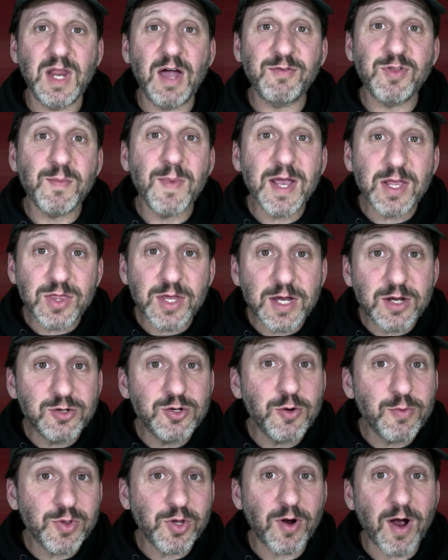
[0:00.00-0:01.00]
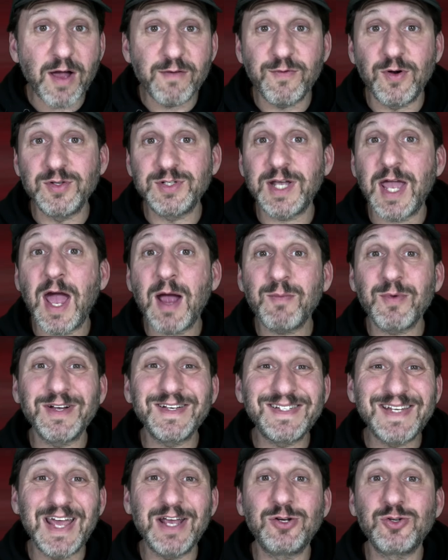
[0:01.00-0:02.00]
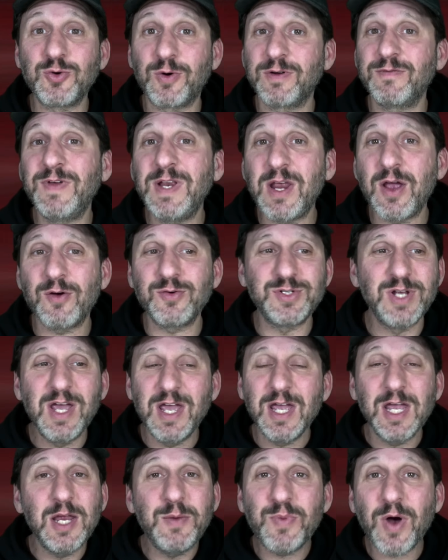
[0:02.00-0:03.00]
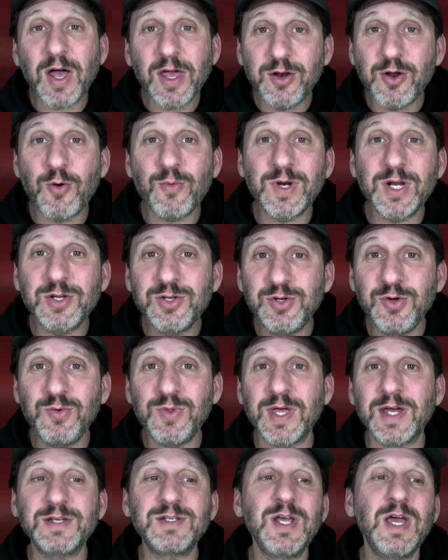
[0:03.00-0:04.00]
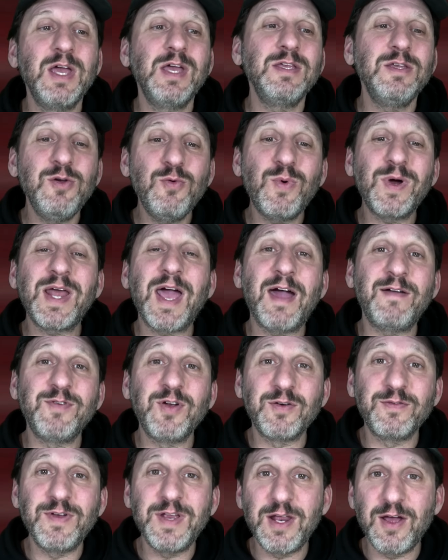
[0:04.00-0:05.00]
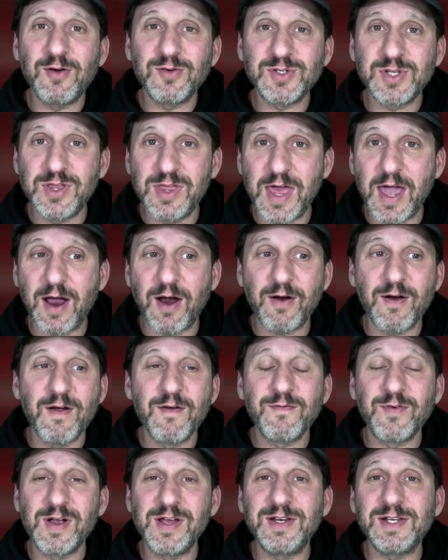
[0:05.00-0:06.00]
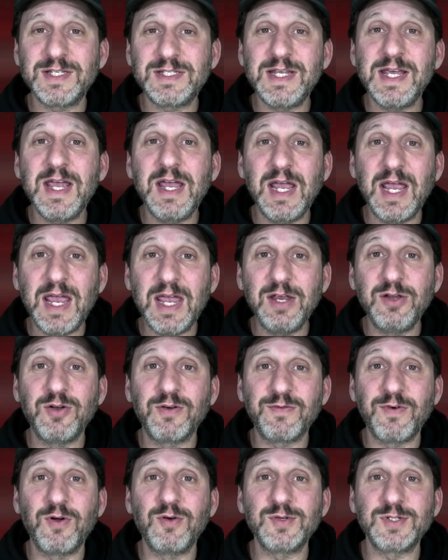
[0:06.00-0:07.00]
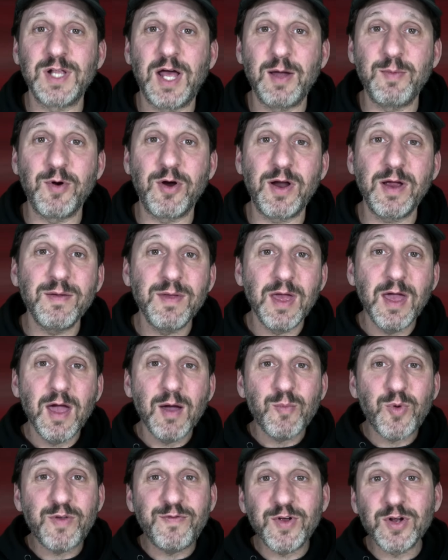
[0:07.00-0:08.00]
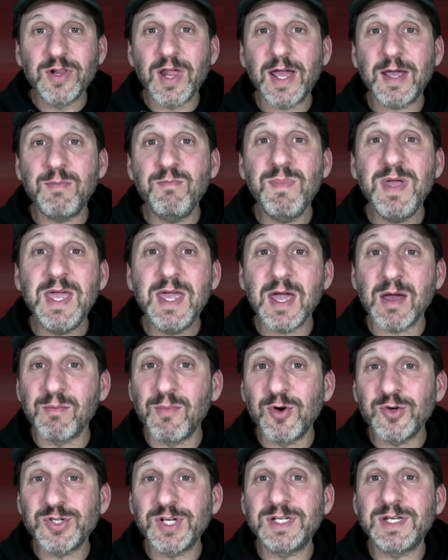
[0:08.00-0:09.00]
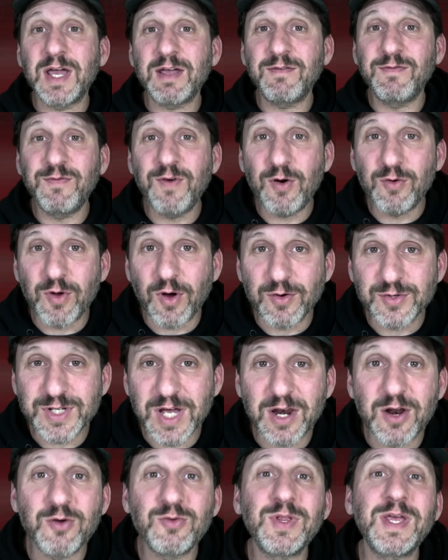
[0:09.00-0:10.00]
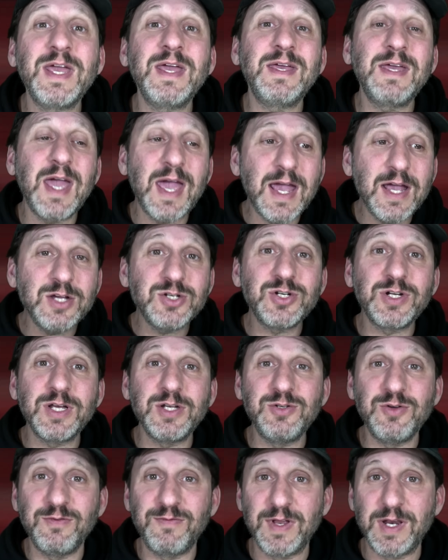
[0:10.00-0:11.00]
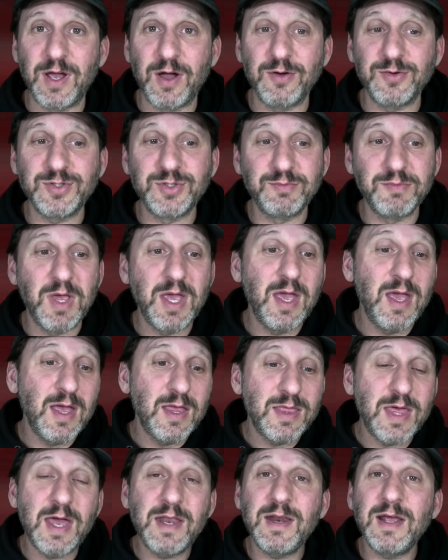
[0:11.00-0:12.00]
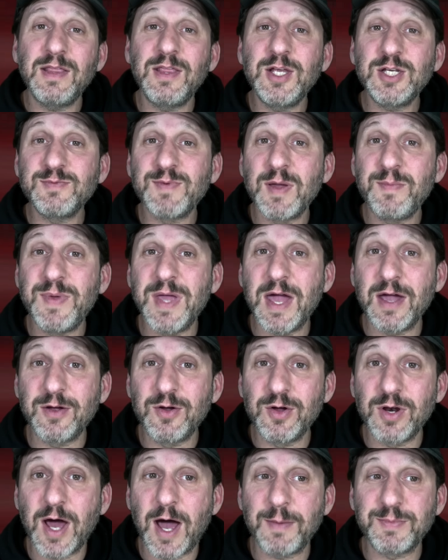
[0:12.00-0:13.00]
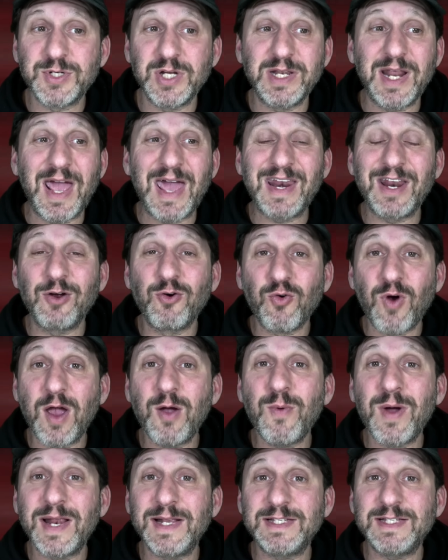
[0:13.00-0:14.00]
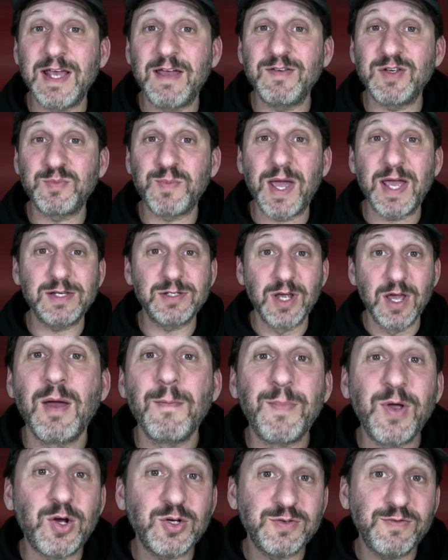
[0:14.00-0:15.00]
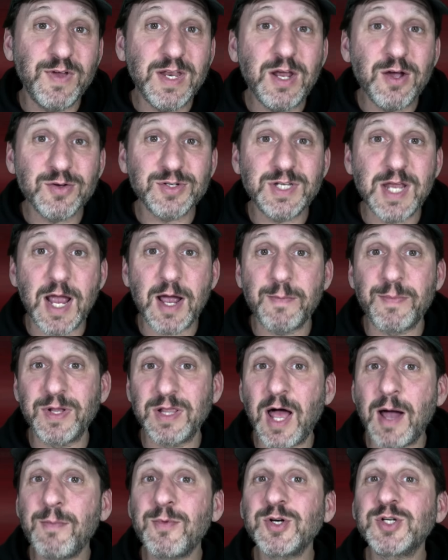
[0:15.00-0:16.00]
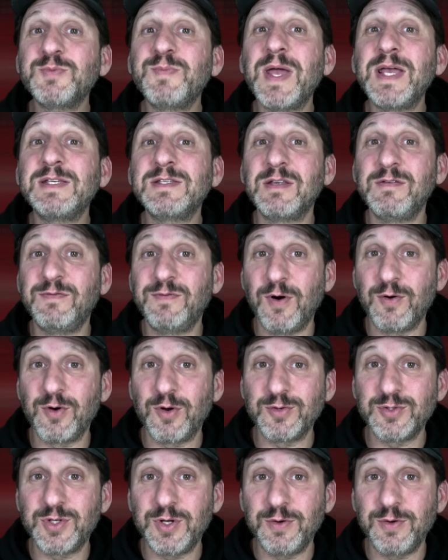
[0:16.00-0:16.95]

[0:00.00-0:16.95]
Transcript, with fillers: Now if the main thing you do with your iPhone's camera is take short videos you probably don't want to do this. You want to have your videos there for you to see in your Photos library. But if you're like me and mostly take photos and only occasionally do videos then this might be a good option and a great way to save space because videos take up a lot more space than photos